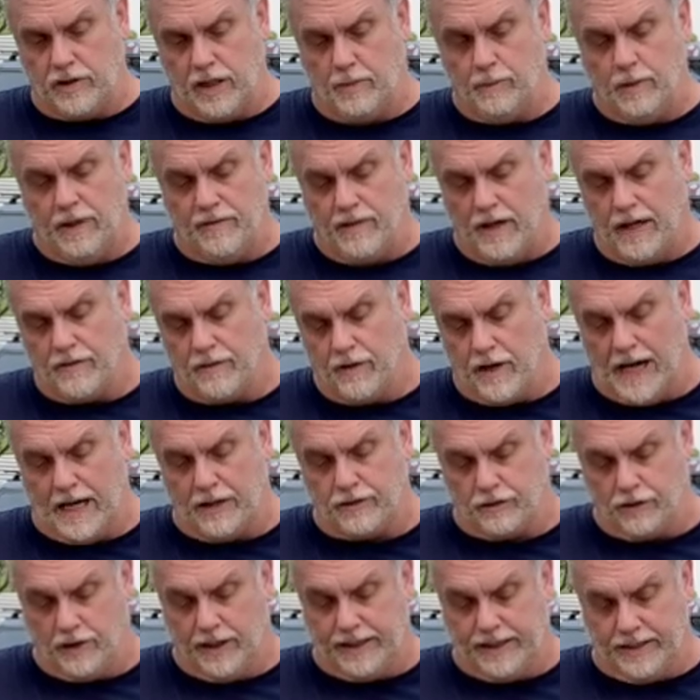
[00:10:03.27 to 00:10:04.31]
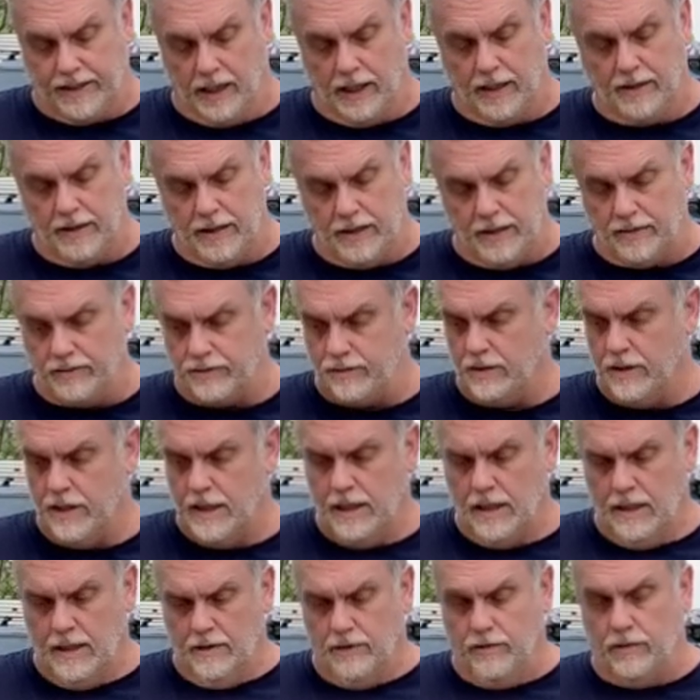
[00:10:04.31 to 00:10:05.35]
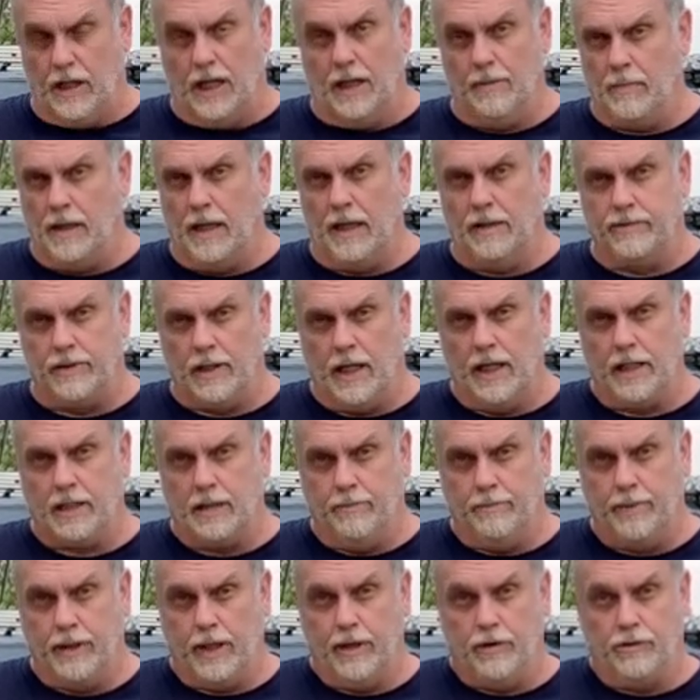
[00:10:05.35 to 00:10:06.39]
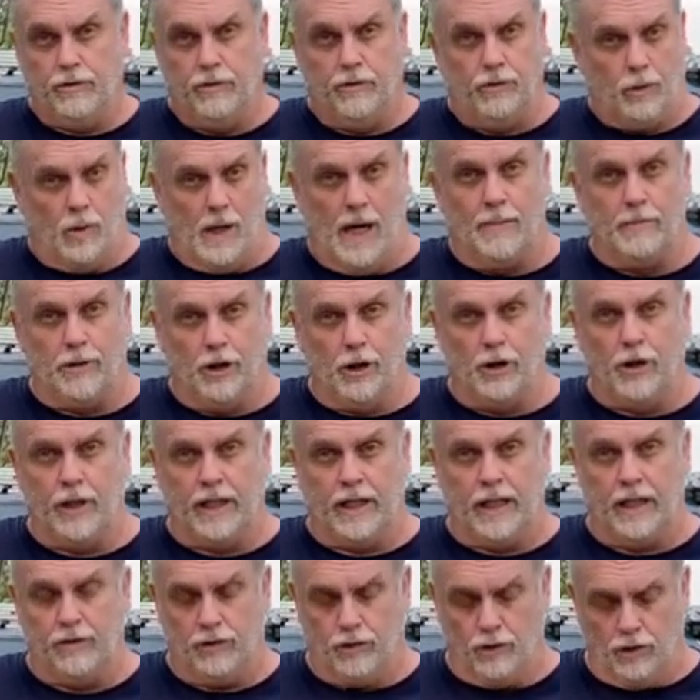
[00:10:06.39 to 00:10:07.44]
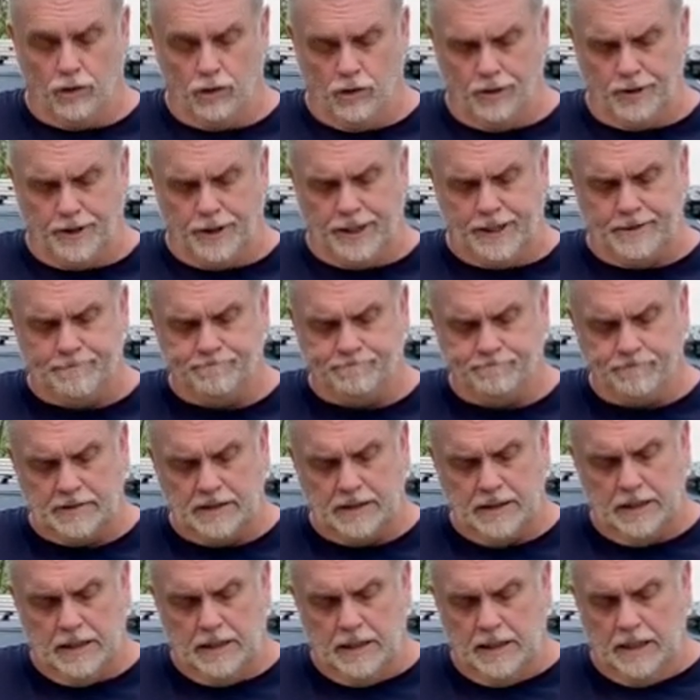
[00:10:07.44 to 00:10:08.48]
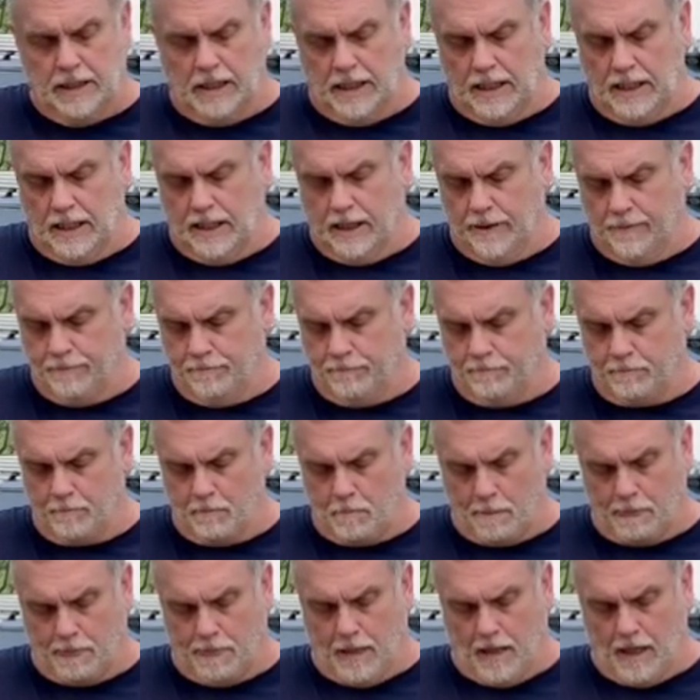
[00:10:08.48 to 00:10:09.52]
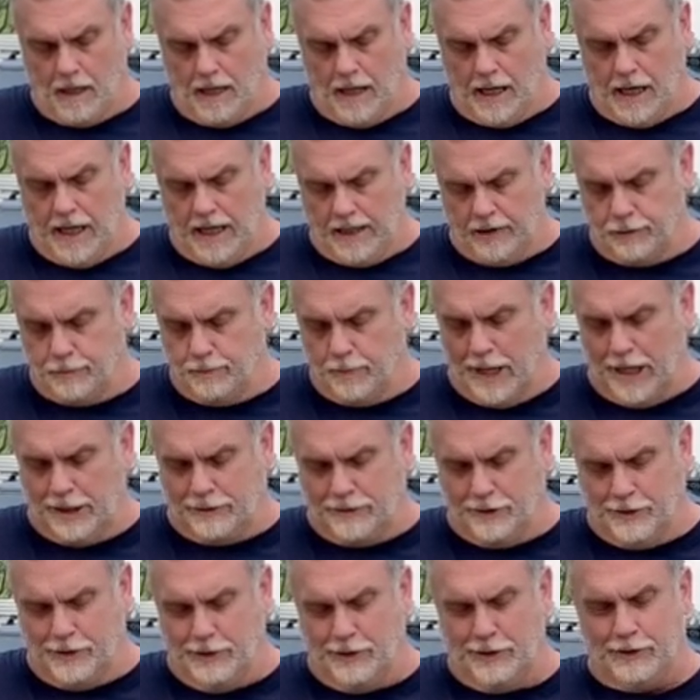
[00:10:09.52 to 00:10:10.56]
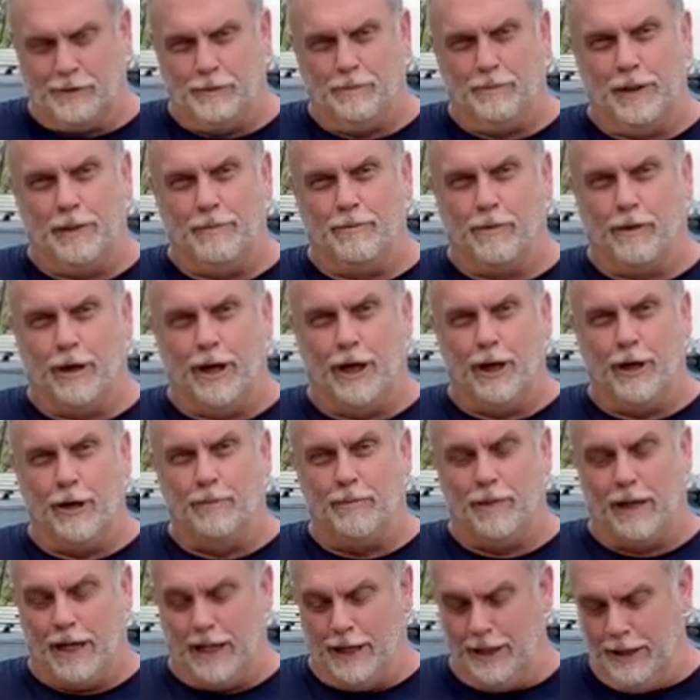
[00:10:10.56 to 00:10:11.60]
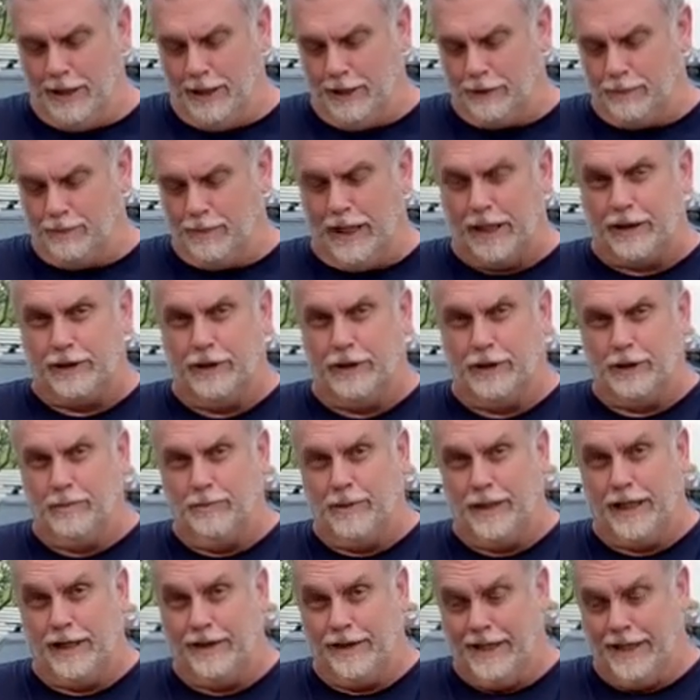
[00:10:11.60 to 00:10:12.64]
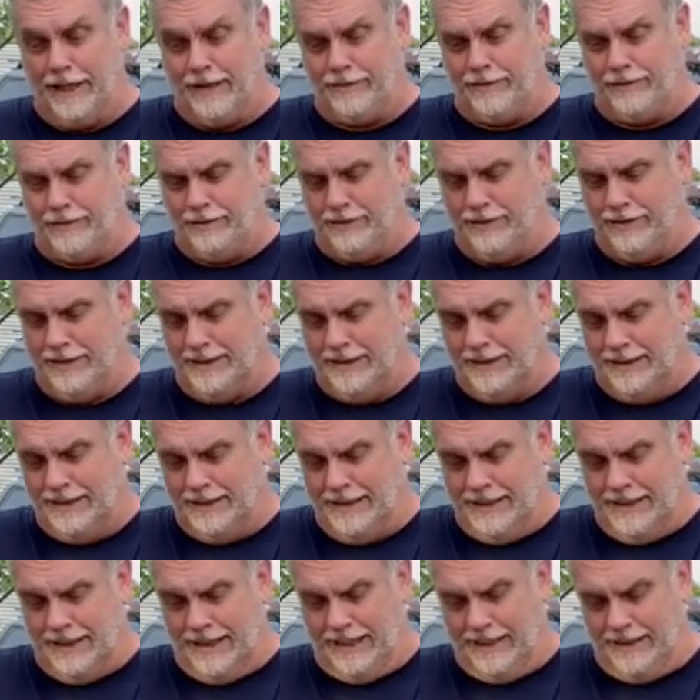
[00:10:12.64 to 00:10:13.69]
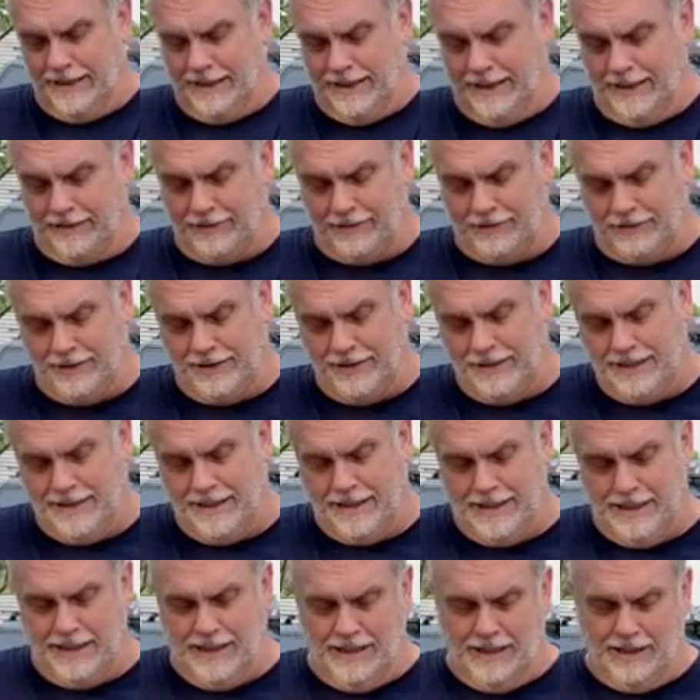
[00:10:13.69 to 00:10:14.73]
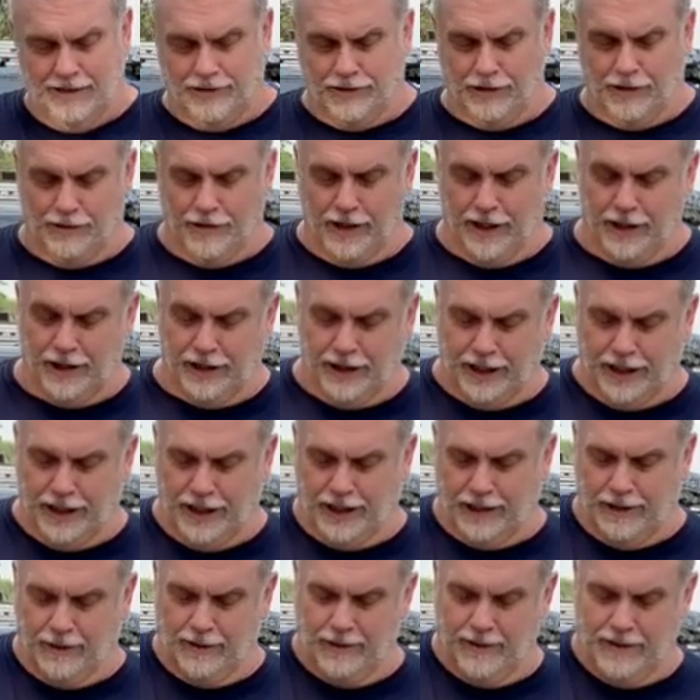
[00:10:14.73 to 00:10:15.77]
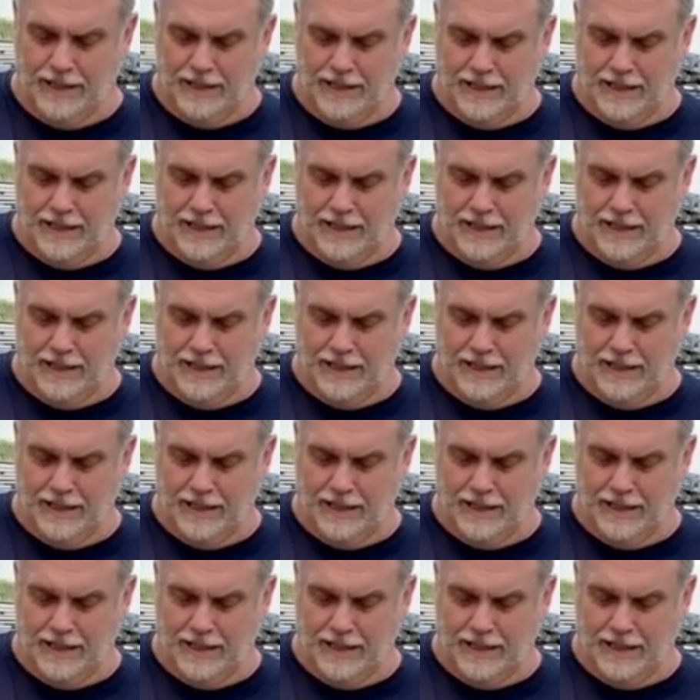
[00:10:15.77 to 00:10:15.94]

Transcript: time we've ever actually done this. side-by-side comparison. So I'm learning as you're learning. I expected it to be brown, but I didn't expect it to be this and this. So there you go,